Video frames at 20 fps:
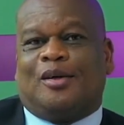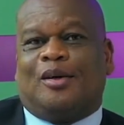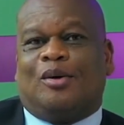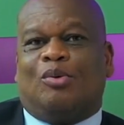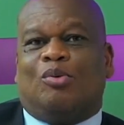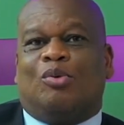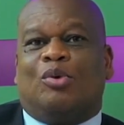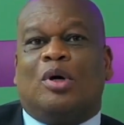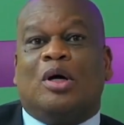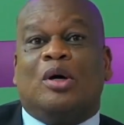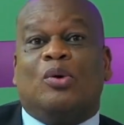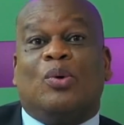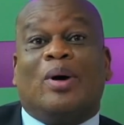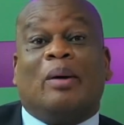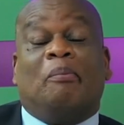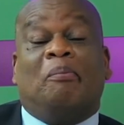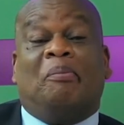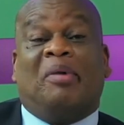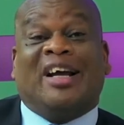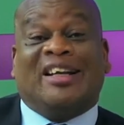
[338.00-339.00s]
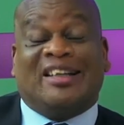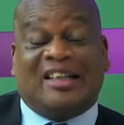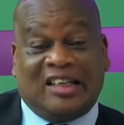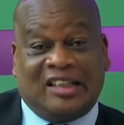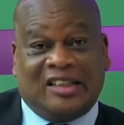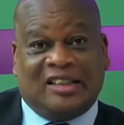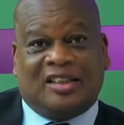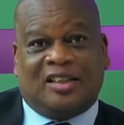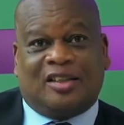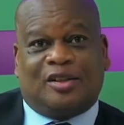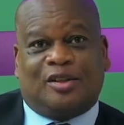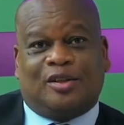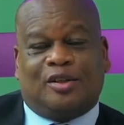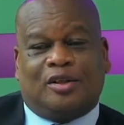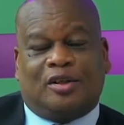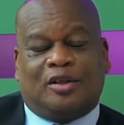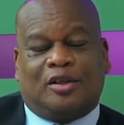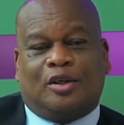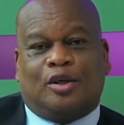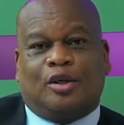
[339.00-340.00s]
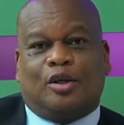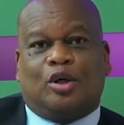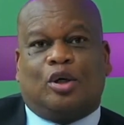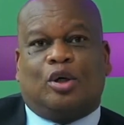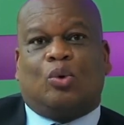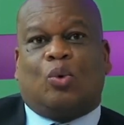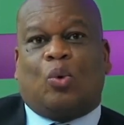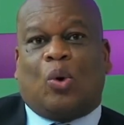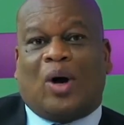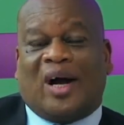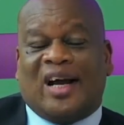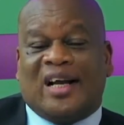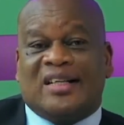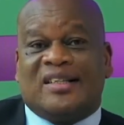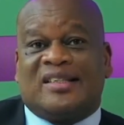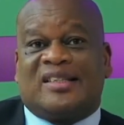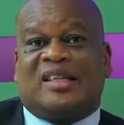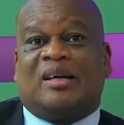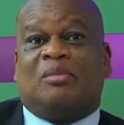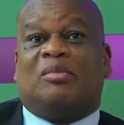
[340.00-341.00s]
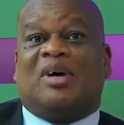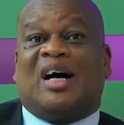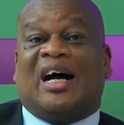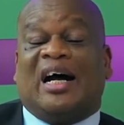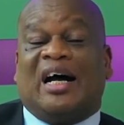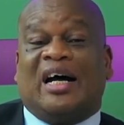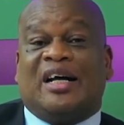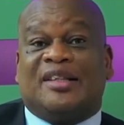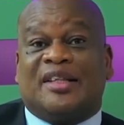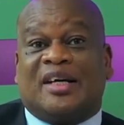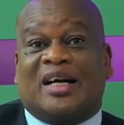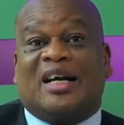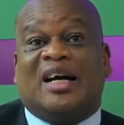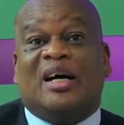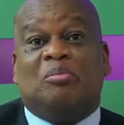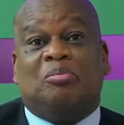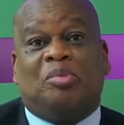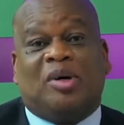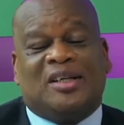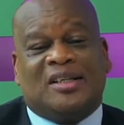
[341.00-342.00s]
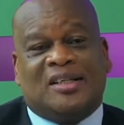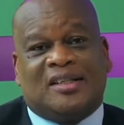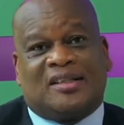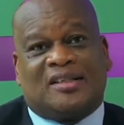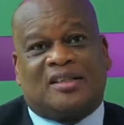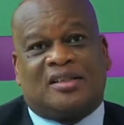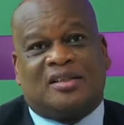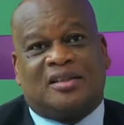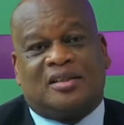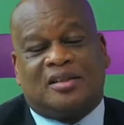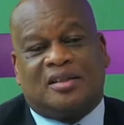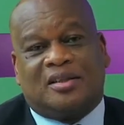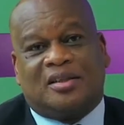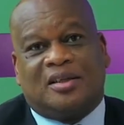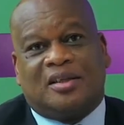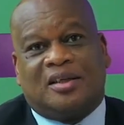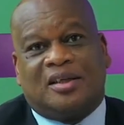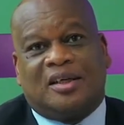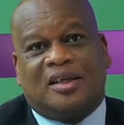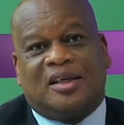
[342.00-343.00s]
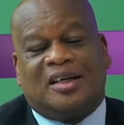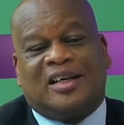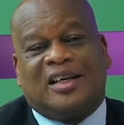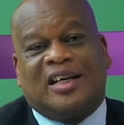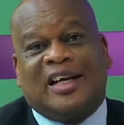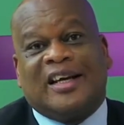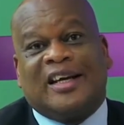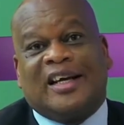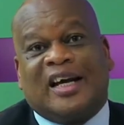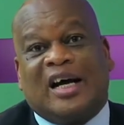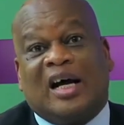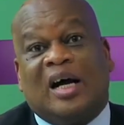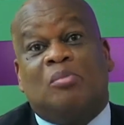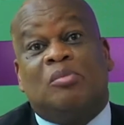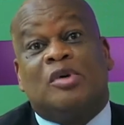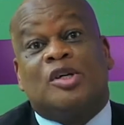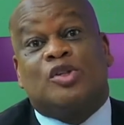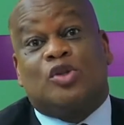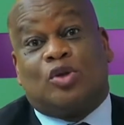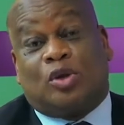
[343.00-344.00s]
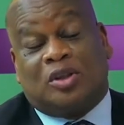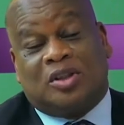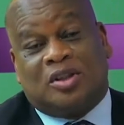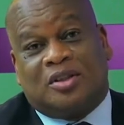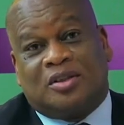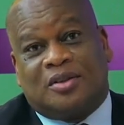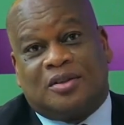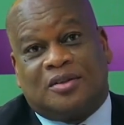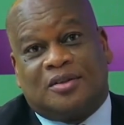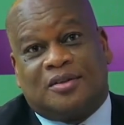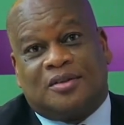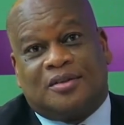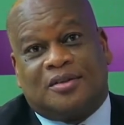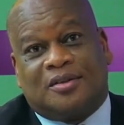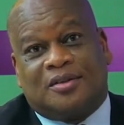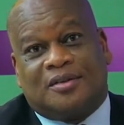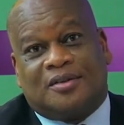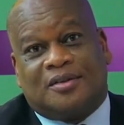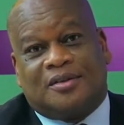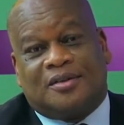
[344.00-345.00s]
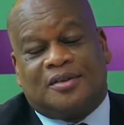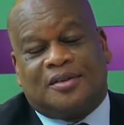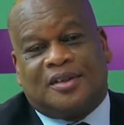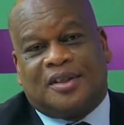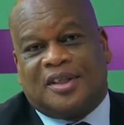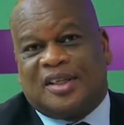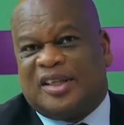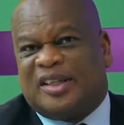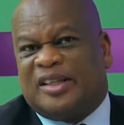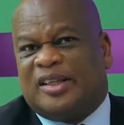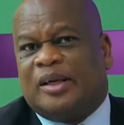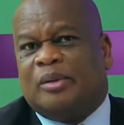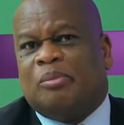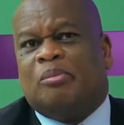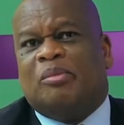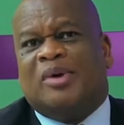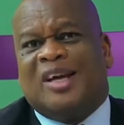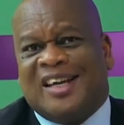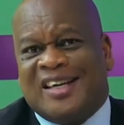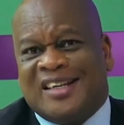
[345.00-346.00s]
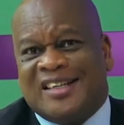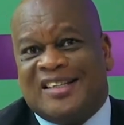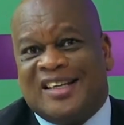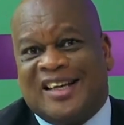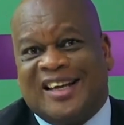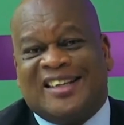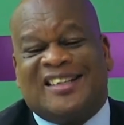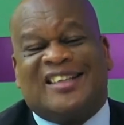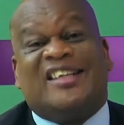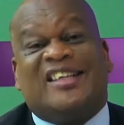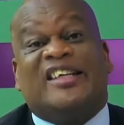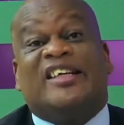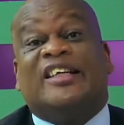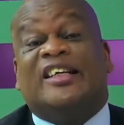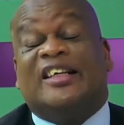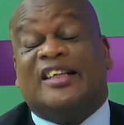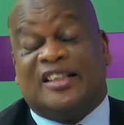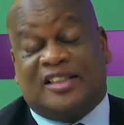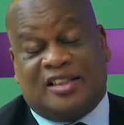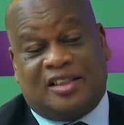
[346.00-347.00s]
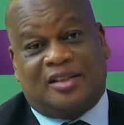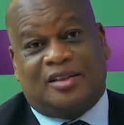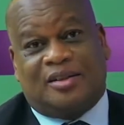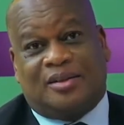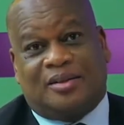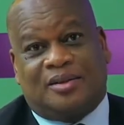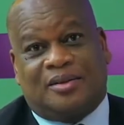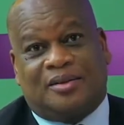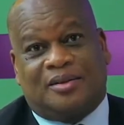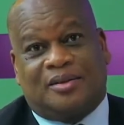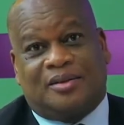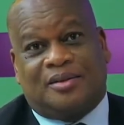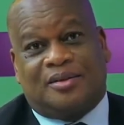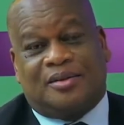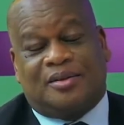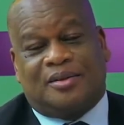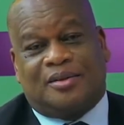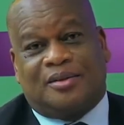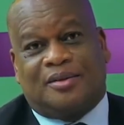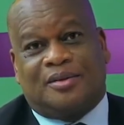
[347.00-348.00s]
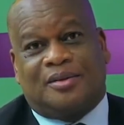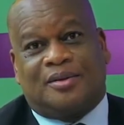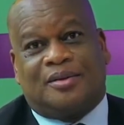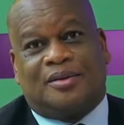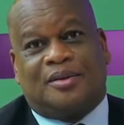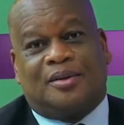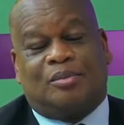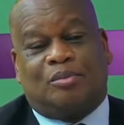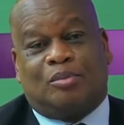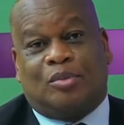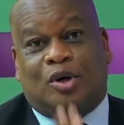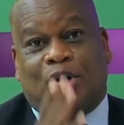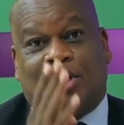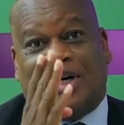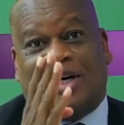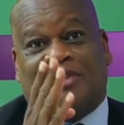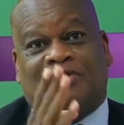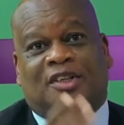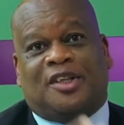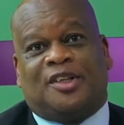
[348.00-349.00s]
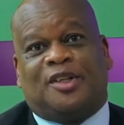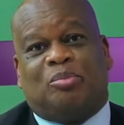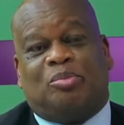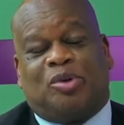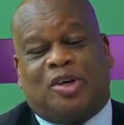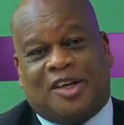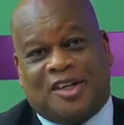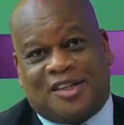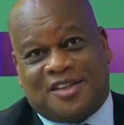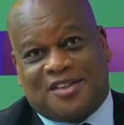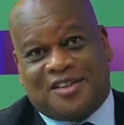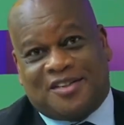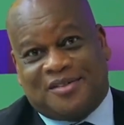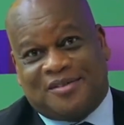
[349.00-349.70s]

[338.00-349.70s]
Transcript: We were battling, while some other companies like Amazon, they made a killing. More after the break.